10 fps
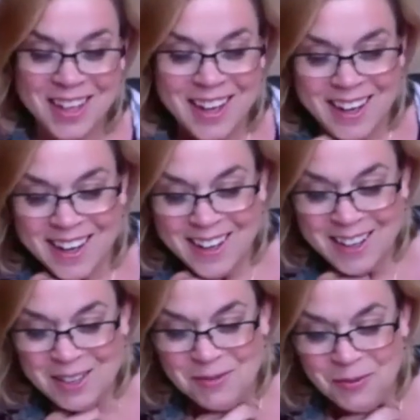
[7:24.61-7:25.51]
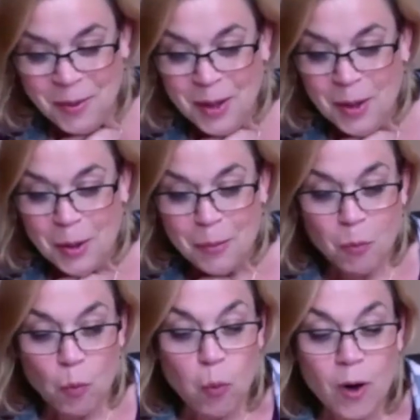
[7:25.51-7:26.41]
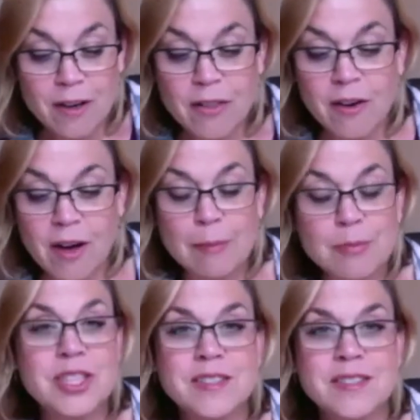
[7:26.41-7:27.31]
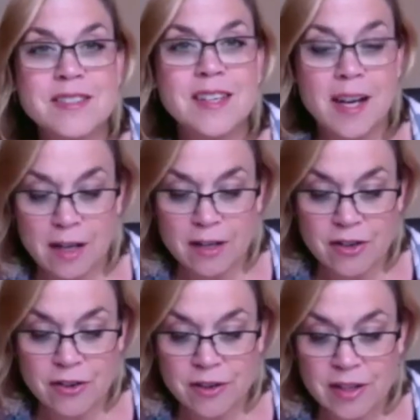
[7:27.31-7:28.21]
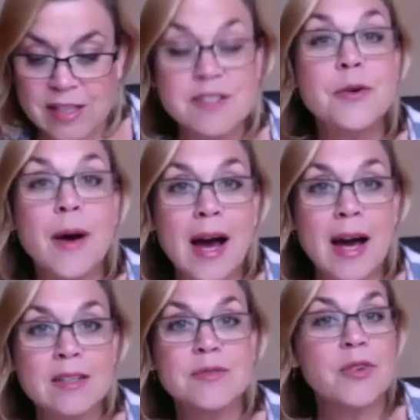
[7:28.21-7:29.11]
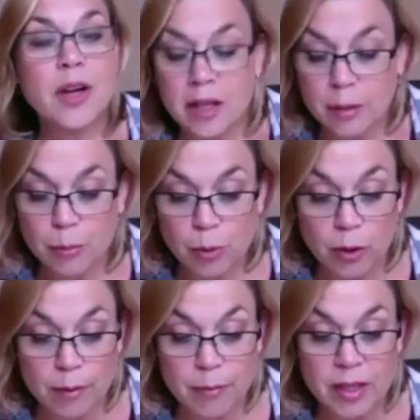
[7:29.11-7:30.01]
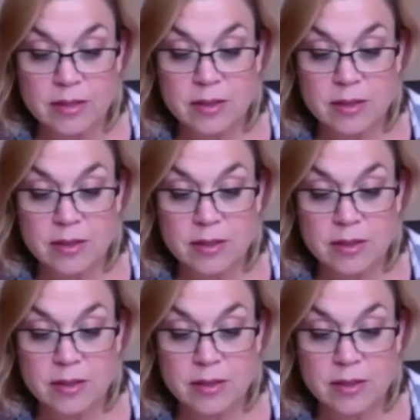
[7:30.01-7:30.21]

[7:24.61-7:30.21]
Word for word: Yeah. Um, what are their options under these new acts for unemployment?